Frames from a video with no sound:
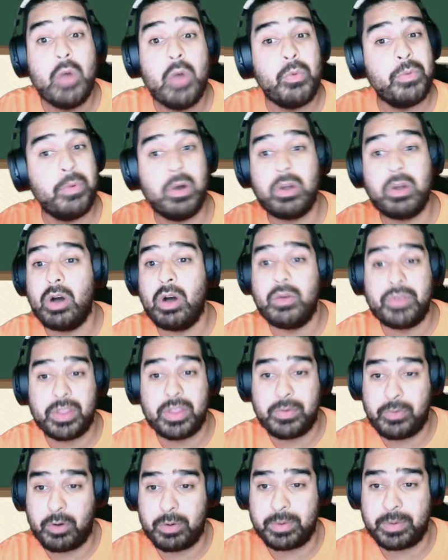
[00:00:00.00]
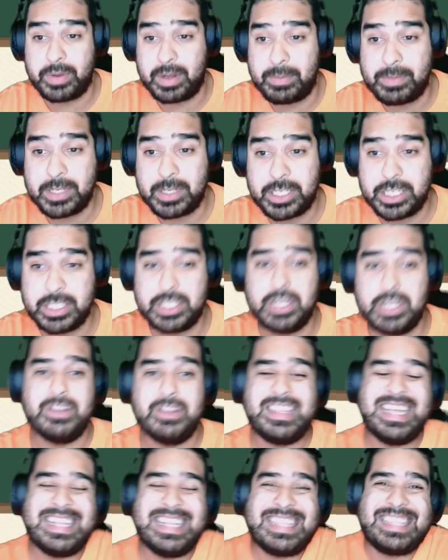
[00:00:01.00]
We won't go over the formula, but just know
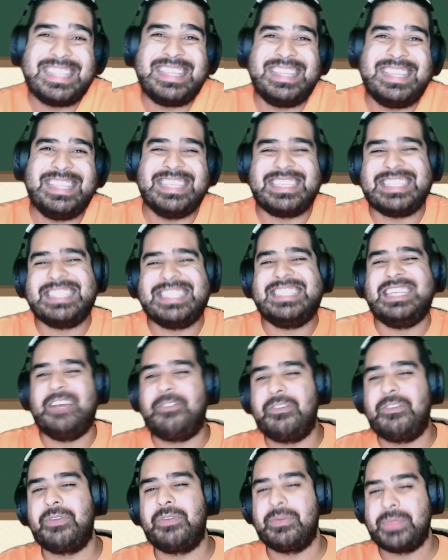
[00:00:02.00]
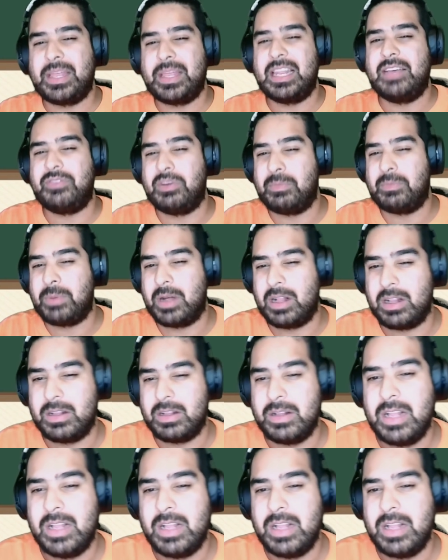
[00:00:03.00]
that this is different from the Level Ball.